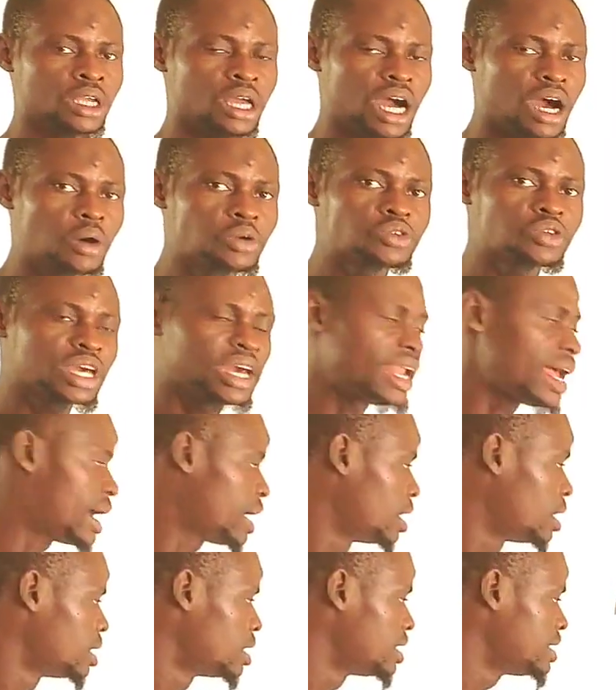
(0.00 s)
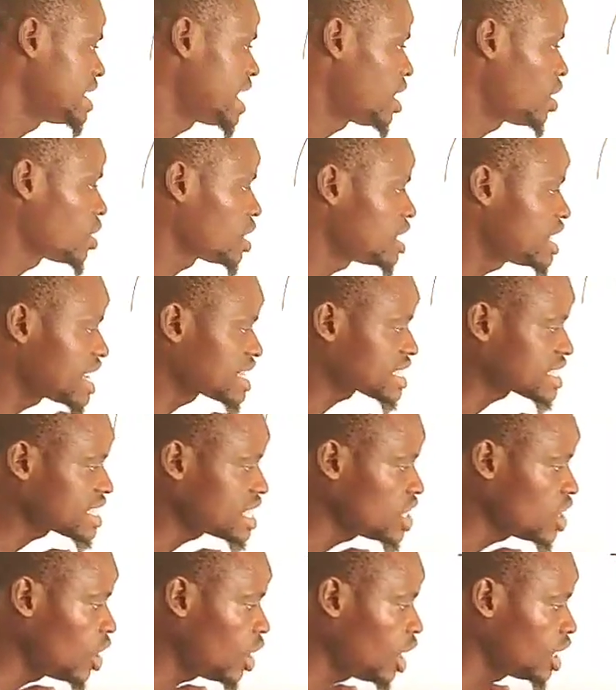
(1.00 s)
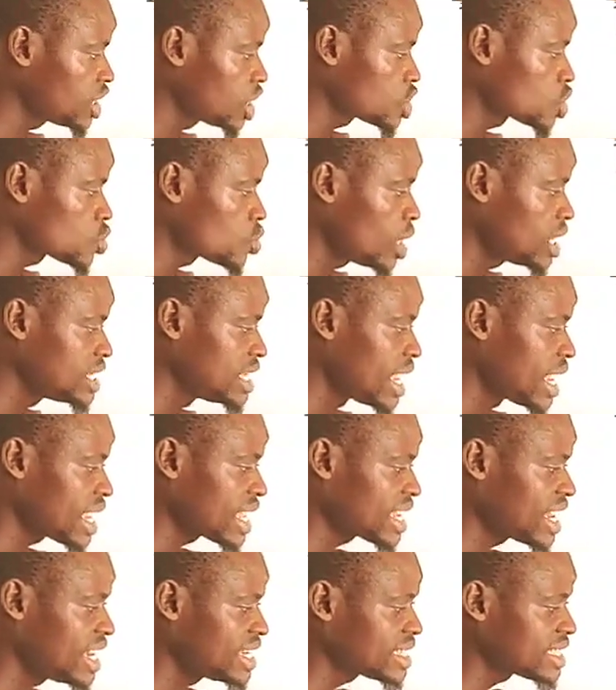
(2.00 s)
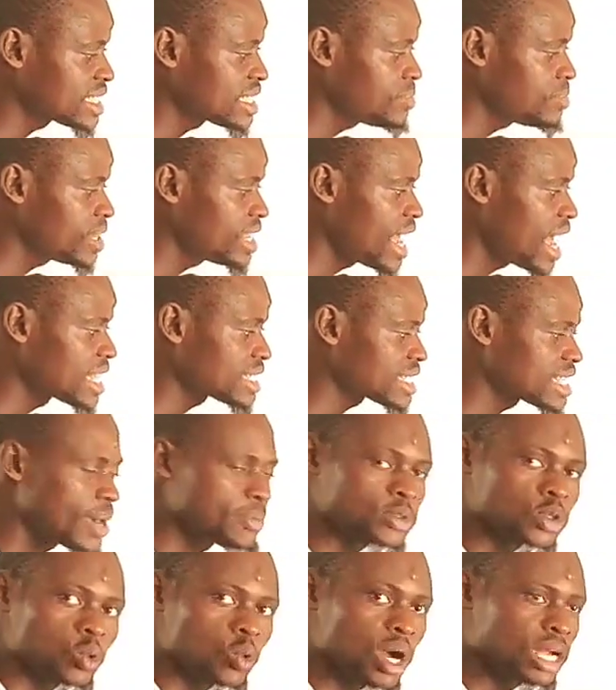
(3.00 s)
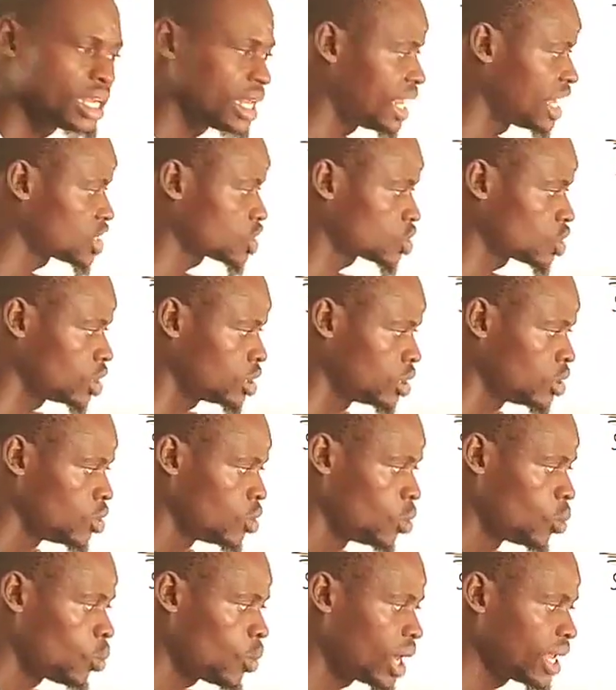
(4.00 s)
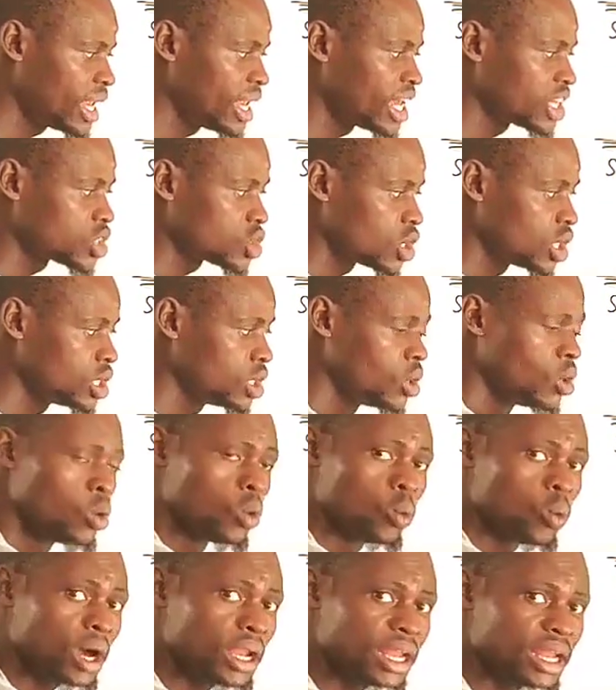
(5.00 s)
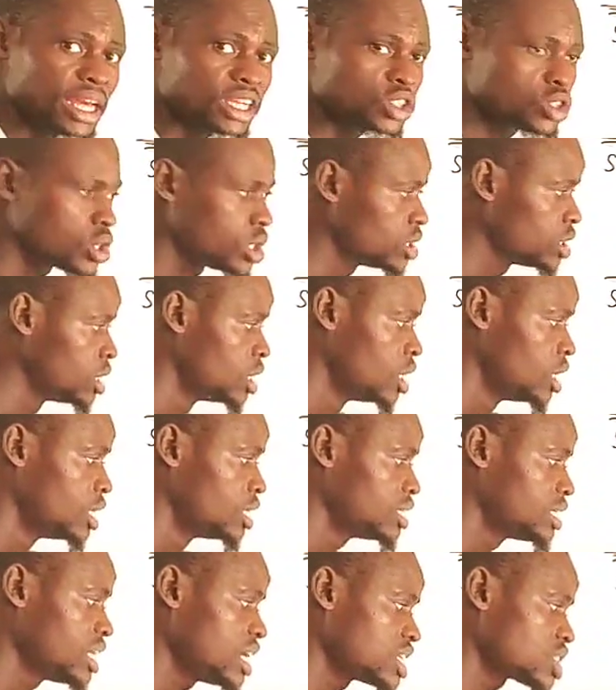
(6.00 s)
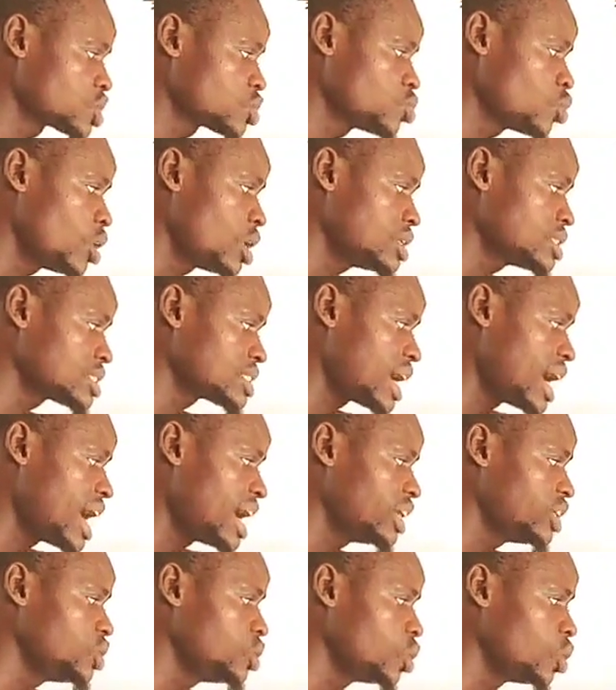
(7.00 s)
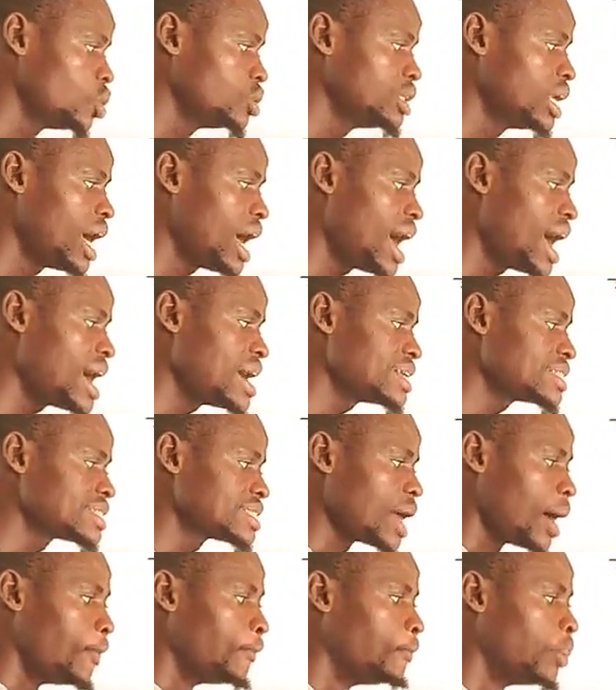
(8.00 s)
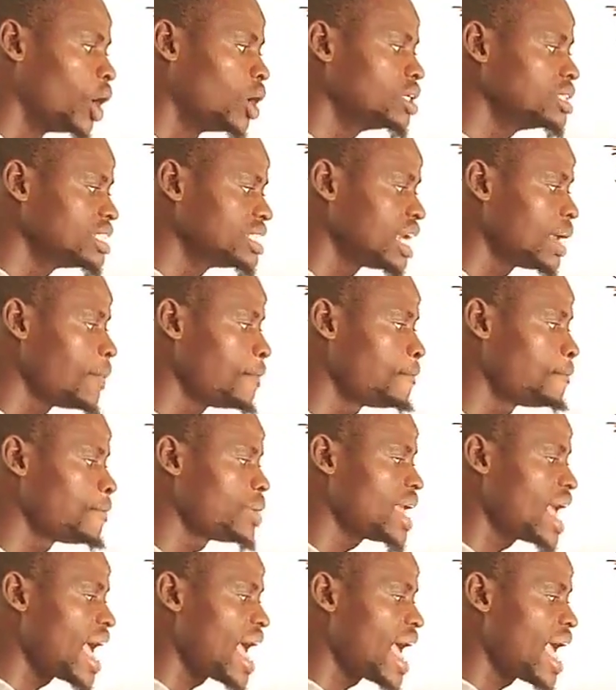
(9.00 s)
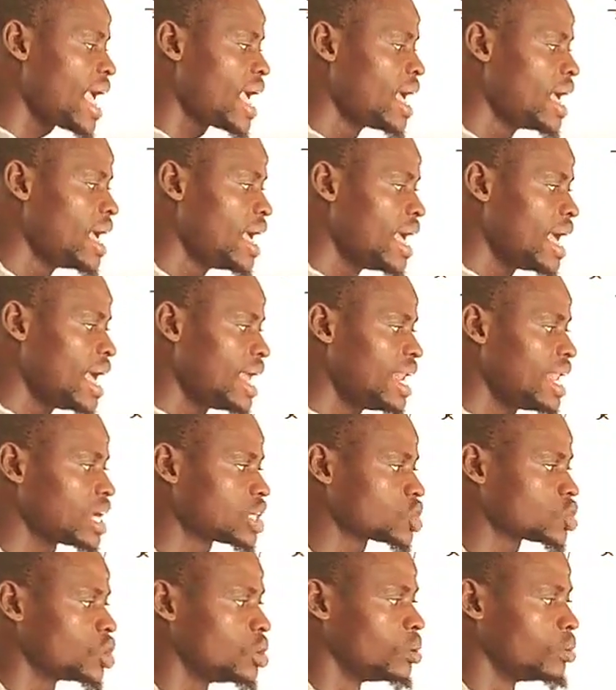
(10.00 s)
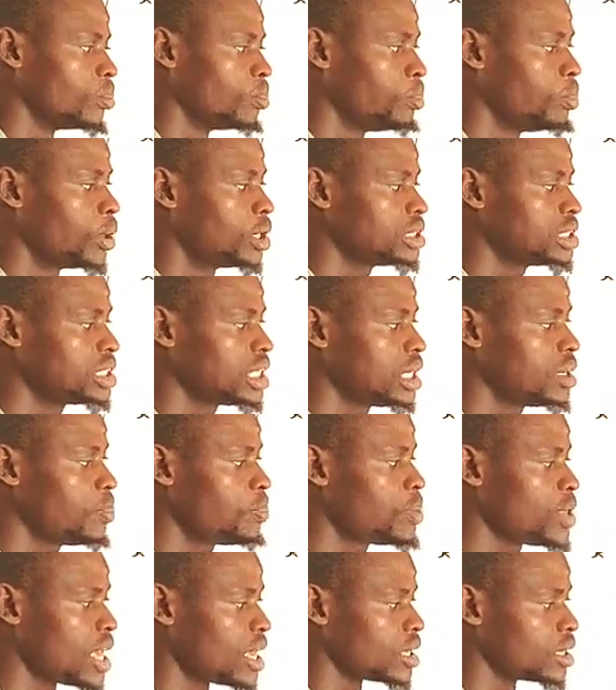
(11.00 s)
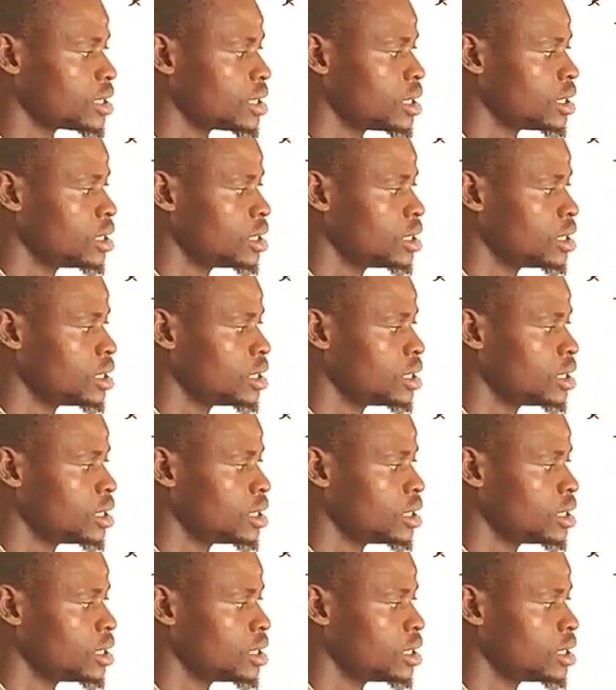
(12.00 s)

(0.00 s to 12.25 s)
Altogether, now you don't see all this one here can simply accept 1 electron, 1 electron, 1 electron. These ones are known as bonding pair electron. Bonding pair.